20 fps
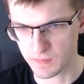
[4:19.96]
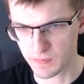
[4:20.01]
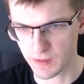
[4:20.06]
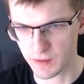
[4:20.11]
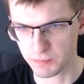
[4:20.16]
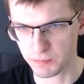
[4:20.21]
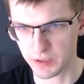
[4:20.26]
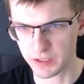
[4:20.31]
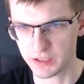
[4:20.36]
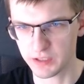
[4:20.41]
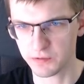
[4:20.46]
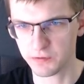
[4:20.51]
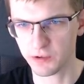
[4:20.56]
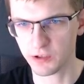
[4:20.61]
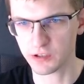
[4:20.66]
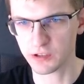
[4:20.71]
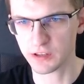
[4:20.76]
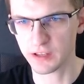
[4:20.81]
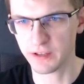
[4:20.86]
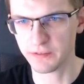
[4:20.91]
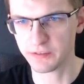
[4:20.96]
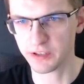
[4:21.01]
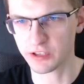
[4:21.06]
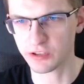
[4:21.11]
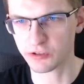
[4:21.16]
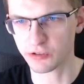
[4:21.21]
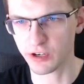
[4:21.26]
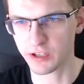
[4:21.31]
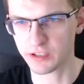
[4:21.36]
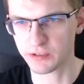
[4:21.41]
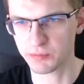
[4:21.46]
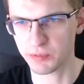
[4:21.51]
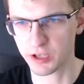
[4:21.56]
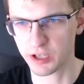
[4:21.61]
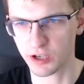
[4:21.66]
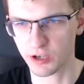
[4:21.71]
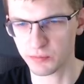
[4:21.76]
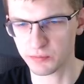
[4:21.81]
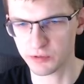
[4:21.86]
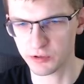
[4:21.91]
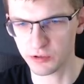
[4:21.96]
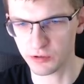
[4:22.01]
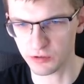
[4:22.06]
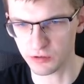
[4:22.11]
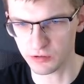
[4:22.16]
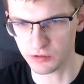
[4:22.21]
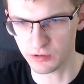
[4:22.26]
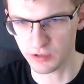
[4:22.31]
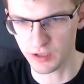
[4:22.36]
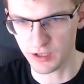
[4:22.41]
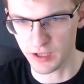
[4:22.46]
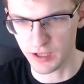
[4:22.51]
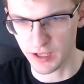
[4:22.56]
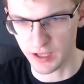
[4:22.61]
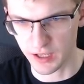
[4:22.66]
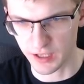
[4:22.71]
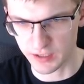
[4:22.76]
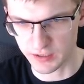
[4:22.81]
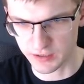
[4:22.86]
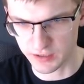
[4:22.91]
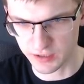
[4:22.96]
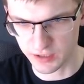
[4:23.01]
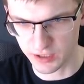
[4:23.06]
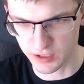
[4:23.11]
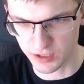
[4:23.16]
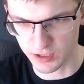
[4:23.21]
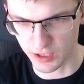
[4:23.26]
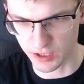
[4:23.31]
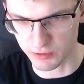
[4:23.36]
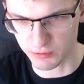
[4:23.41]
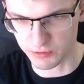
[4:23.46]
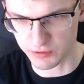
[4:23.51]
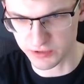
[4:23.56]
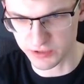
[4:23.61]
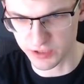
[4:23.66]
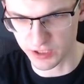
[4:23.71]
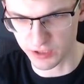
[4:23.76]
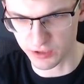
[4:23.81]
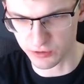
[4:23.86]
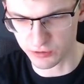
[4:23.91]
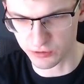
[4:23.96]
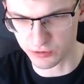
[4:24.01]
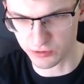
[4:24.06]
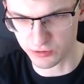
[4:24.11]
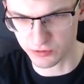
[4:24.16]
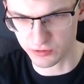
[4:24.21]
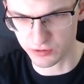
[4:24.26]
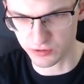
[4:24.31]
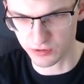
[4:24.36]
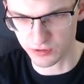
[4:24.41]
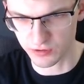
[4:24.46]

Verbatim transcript: By default, left and right become null, and here I will say root